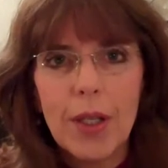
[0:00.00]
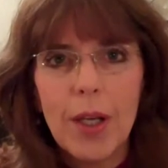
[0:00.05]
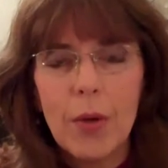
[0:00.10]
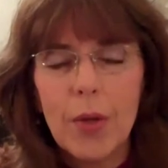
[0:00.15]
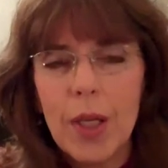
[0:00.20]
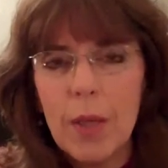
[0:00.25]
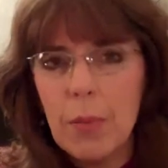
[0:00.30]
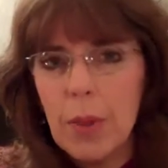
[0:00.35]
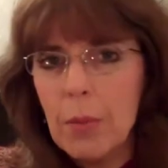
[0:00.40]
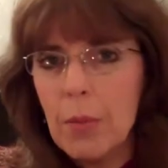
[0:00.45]
Now
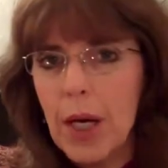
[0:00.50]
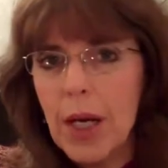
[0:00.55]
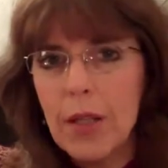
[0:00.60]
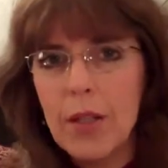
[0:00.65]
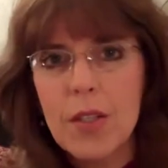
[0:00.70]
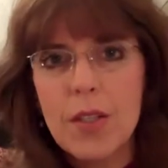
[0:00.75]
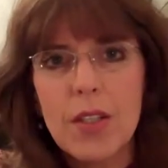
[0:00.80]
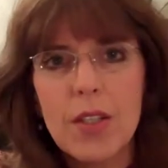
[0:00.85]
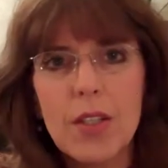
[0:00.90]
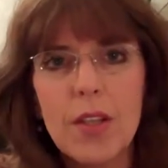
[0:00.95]
keep in
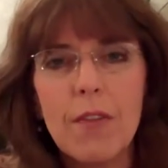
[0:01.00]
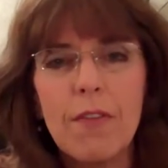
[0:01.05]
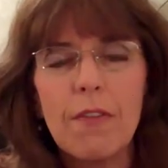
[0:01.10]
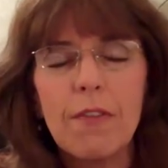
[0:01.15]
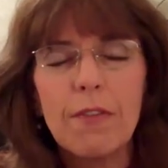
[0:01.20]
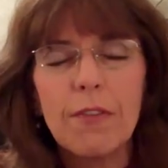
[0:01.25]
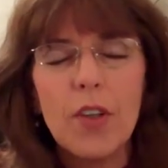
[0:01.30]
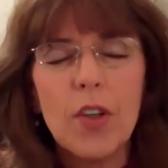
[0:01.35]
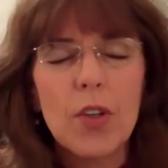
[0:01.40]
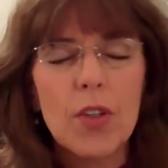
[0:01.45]
mind, this is the
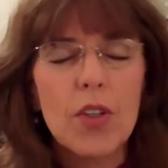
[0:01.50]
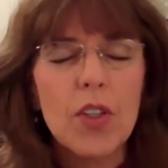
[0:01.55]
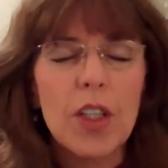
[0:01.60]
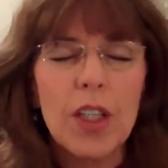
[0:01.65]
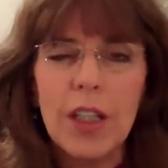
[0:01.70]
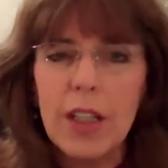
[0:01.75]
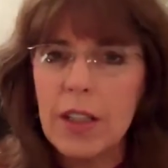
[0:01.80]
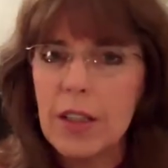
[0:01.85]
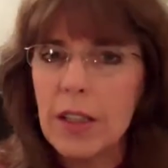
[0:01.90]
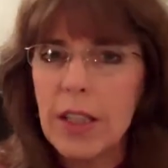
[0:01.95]

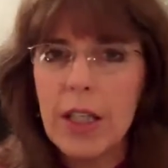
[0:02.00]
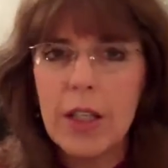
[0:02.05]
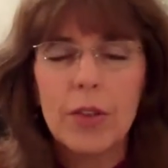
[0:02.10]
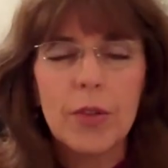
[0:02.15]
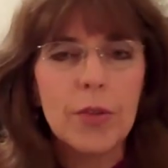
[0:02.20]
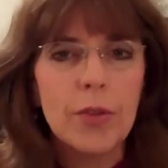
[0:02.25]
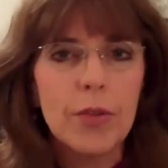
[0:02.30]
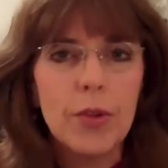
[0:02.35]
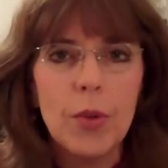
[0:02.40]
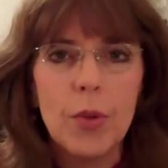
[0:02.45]
first
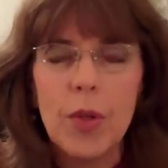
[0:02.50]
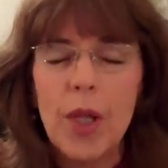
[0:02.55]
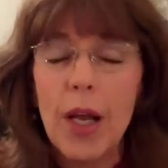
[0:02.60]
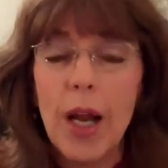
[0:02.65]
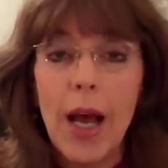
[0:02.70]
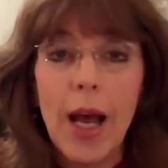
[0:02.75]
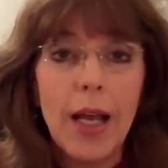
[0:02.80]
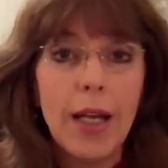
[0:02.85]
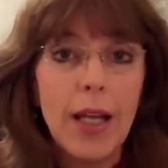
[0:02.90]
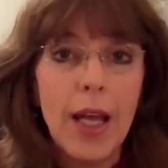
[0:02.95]
illegal food
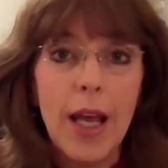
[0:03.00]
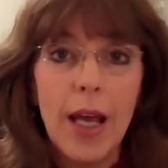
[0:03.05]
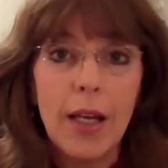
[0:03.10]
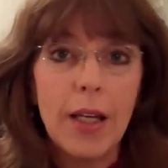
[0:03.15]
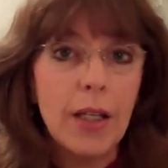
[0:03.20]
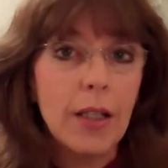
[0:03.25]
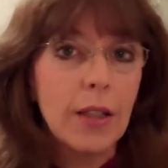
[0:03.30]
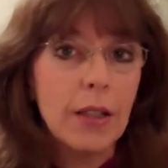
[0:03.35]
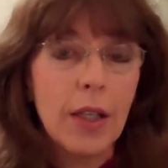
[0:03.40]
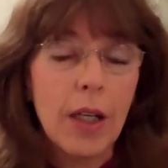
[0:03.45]
that I'd had
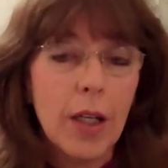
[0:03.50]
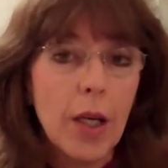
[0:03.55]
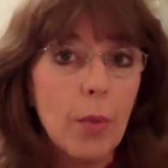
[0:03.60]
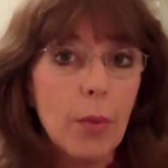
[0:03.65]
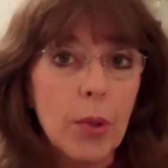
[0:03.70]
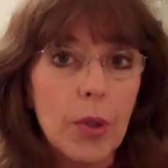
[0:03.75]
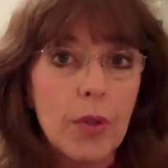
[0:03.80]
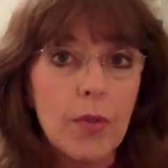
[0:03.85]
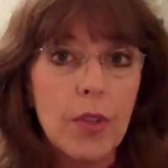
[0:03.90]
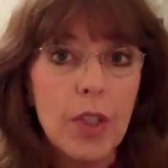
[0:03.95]
in a
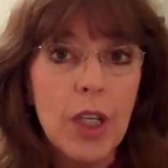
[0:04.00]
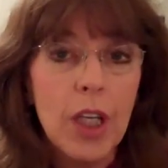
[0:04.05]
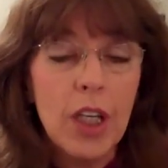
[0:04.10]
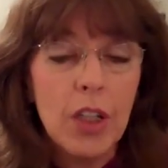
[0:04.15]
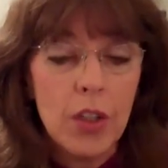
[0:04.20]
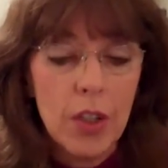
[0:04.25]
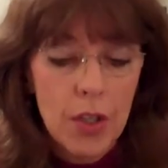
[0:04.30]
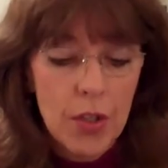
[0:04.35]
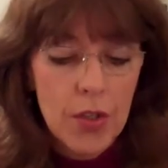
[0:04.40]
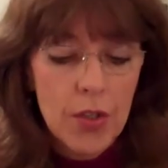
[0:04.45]
couple of
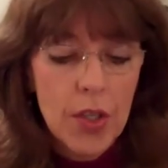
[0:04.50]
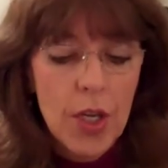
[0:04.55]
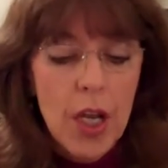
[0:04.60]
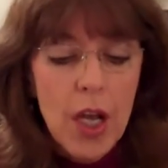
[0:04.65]
years.